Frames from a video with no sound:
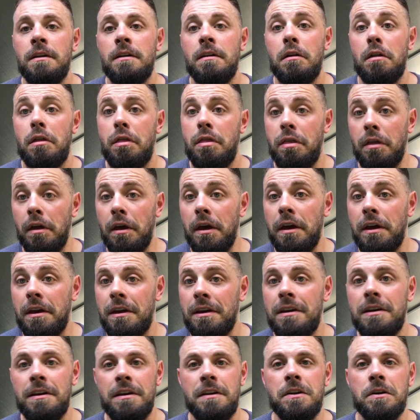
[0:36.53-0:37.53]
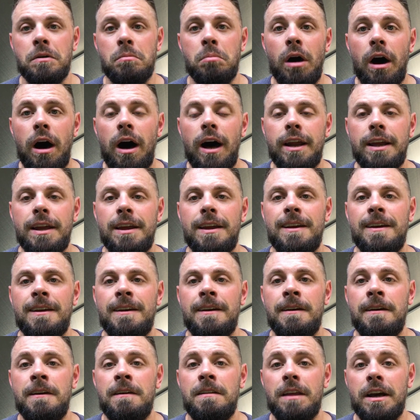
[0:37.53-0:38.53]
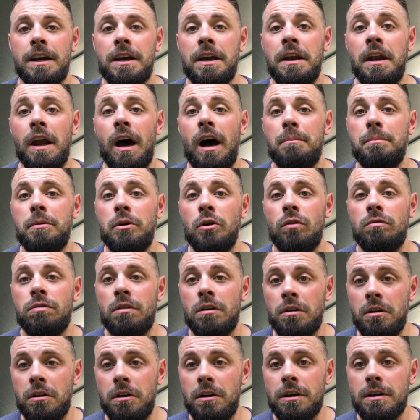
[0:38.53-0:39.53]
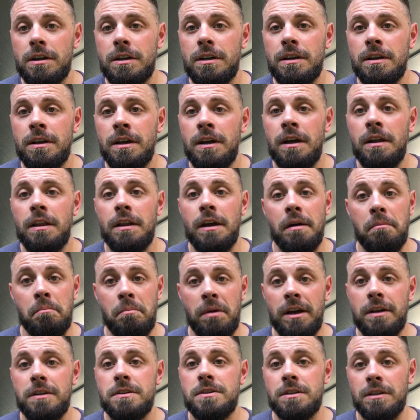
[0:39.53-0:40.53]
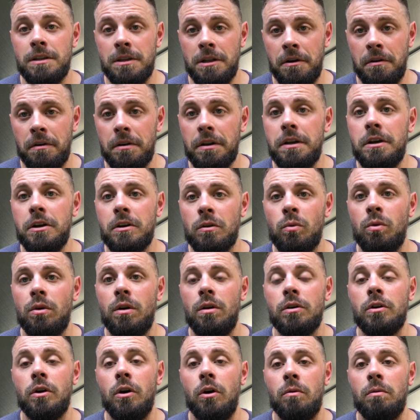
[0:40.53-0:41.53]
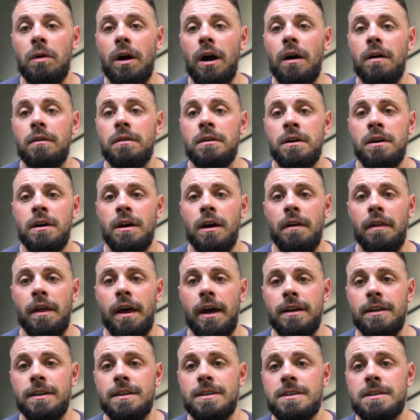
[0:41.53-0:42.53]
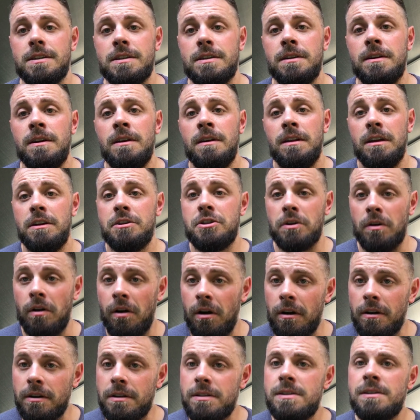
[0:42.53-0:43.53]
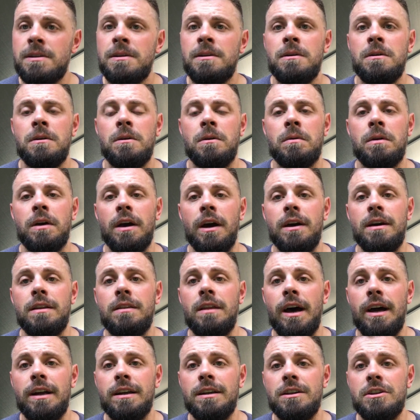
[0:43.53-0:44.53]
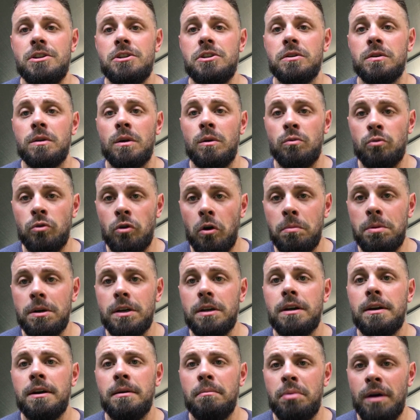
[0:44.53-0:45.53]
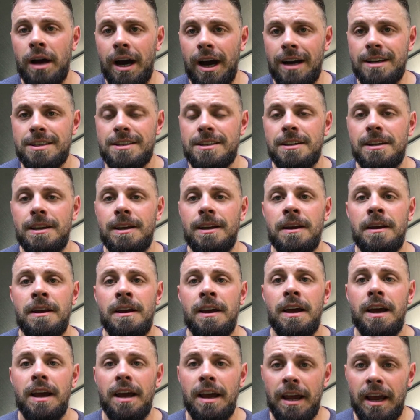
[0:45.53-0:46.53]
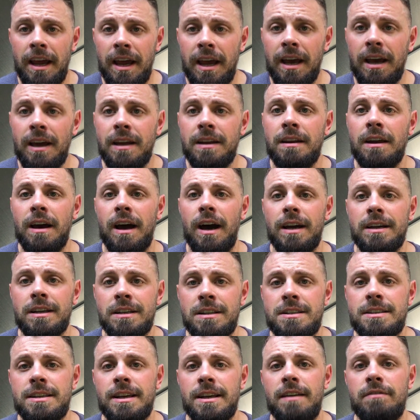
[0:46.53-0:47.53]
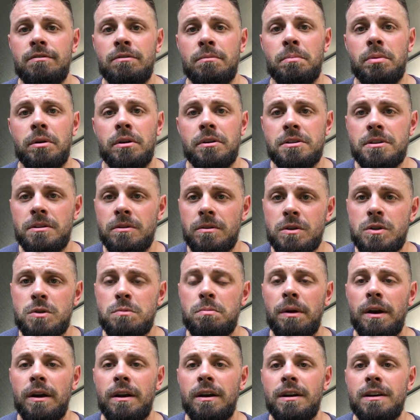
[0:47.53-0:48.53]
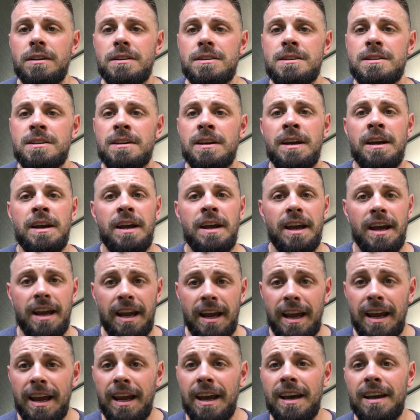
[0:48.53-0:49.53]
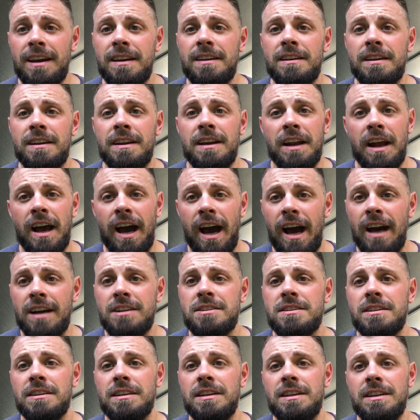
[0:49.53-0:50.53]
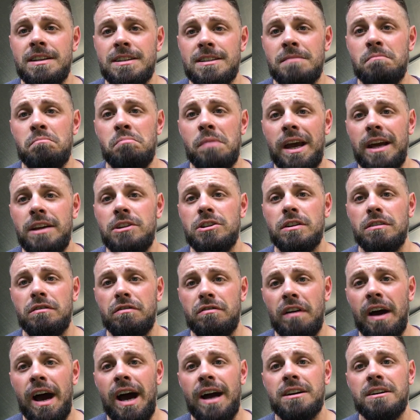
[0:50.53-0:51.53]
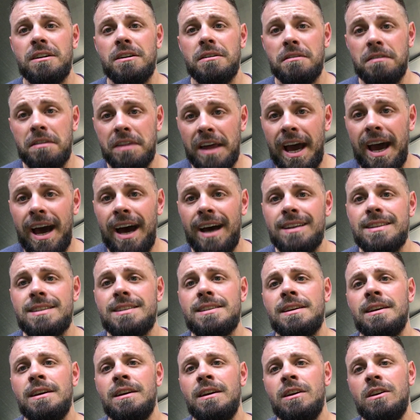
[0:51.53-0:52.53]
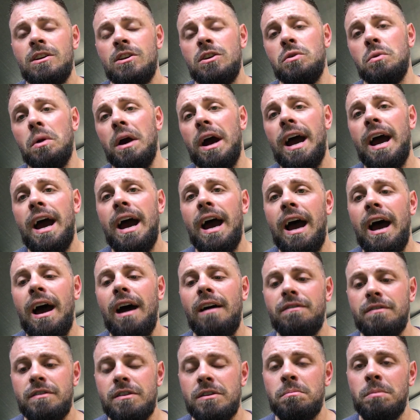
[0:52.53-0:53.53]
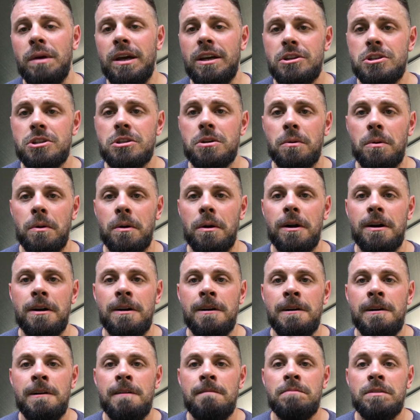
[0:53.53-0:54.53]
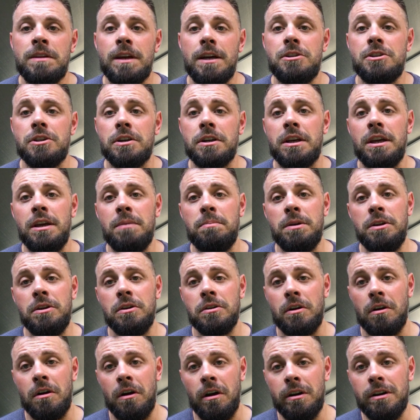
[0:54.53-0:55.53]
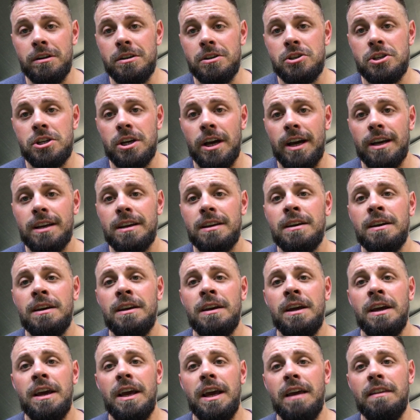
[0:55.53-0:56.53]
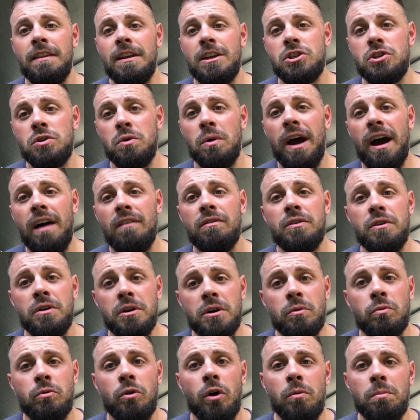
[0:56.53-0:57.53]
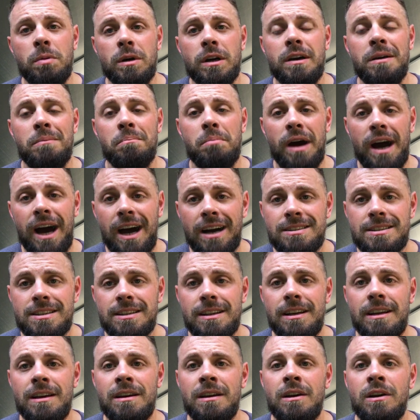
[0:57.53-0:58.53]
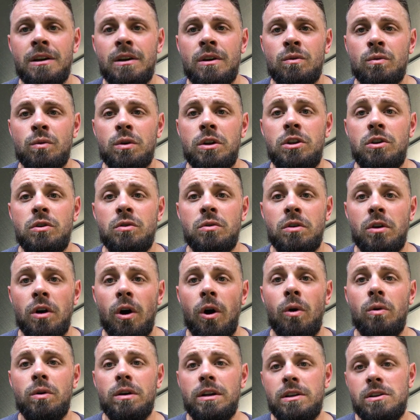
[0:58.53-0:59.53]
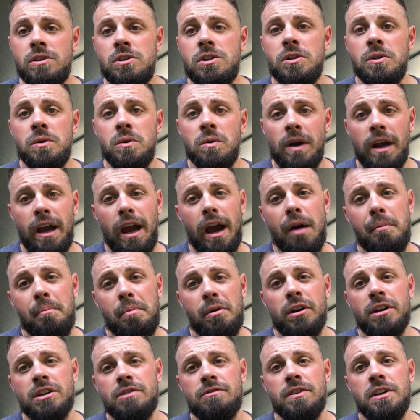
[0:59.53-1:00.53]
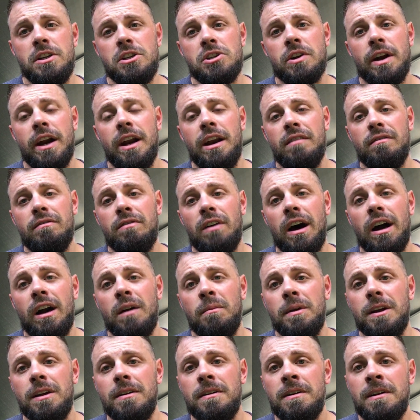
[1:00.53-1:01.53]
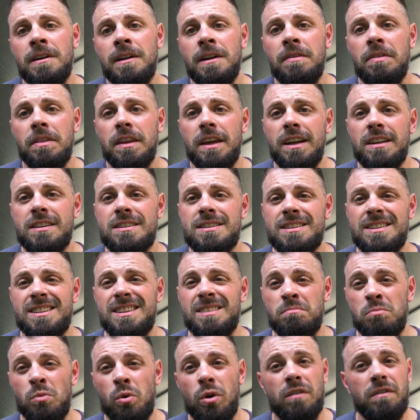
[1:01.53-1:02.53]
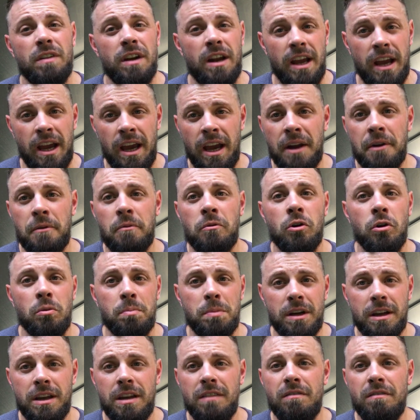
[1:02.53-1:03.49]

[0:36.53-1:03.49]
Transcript: thing in your body that cannot be overlooked, that makes literally your world go round, and it's your heart. Okay, that is your aerobic capacity. And I can say from personal experience, and it actually is a major factor, that you have to make sure that you're keeping your heart in check and that you have good aerobic capacity. When you go into a hypertrophy training environment, it's more of an anaerobic